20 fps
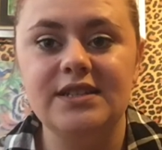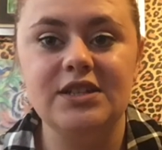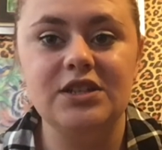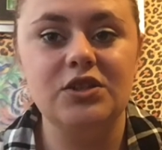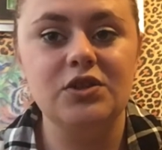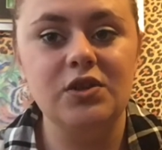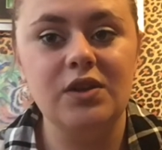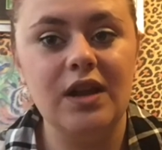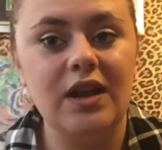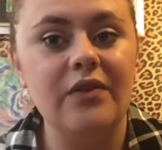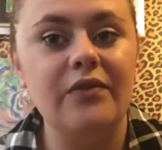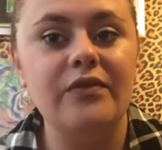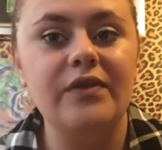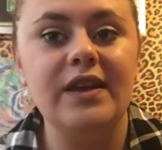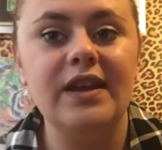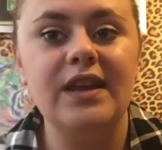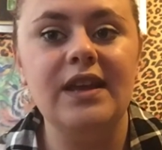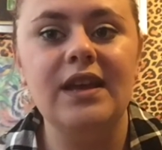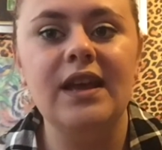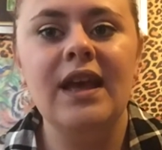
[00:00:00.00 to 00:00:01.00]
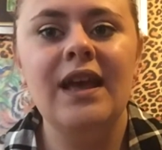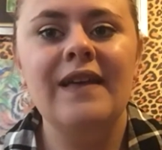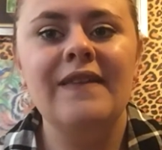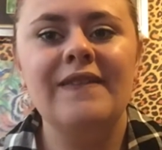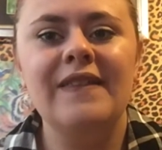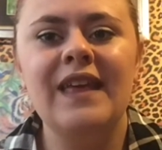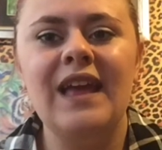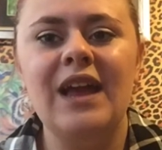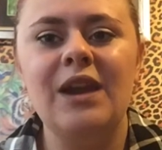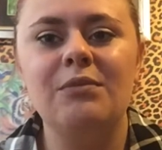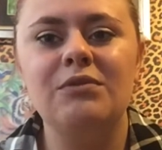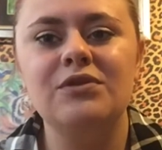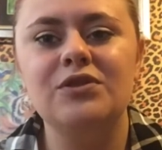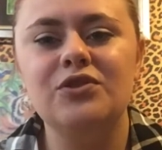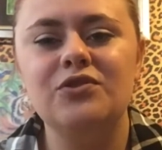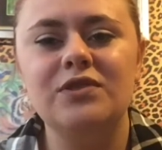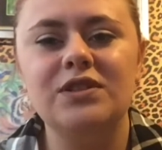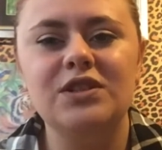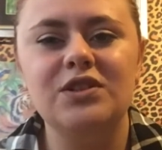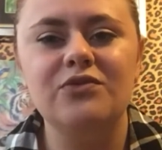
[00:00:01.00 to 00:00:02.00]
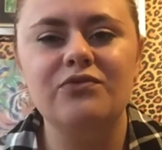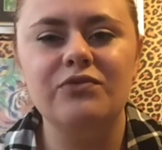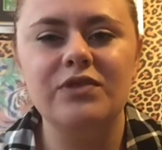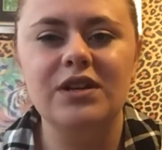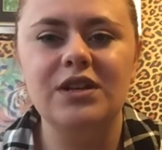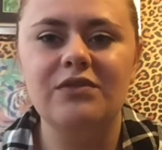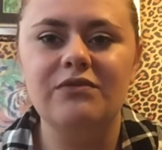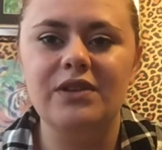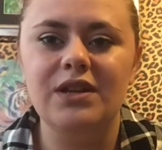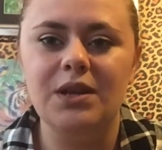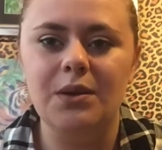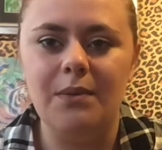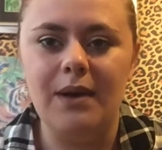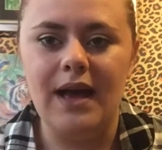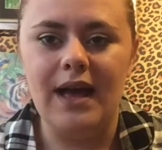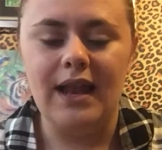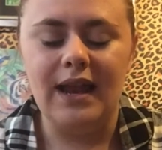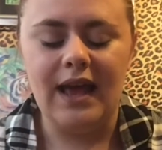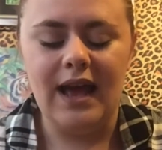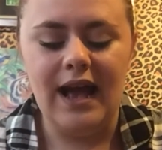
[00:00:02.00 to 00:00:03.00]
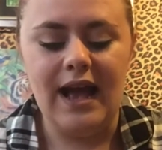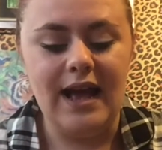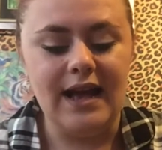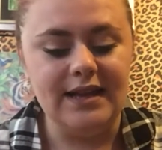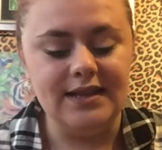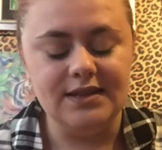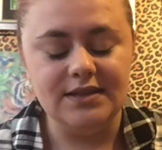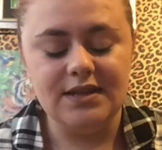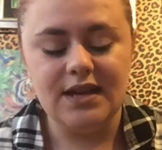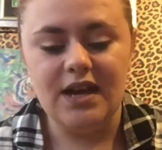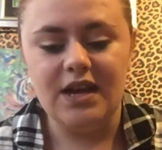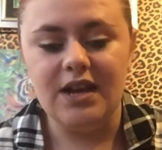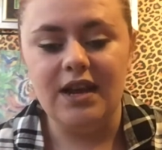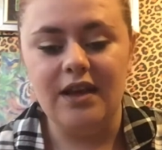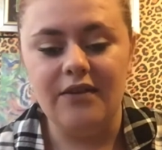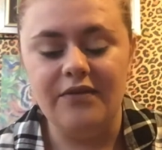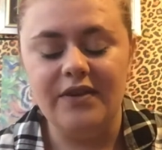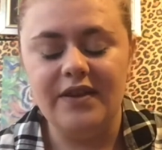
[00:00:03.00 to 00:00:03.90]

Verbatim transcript: They're so lovely, the animals are treated really, really well, and I love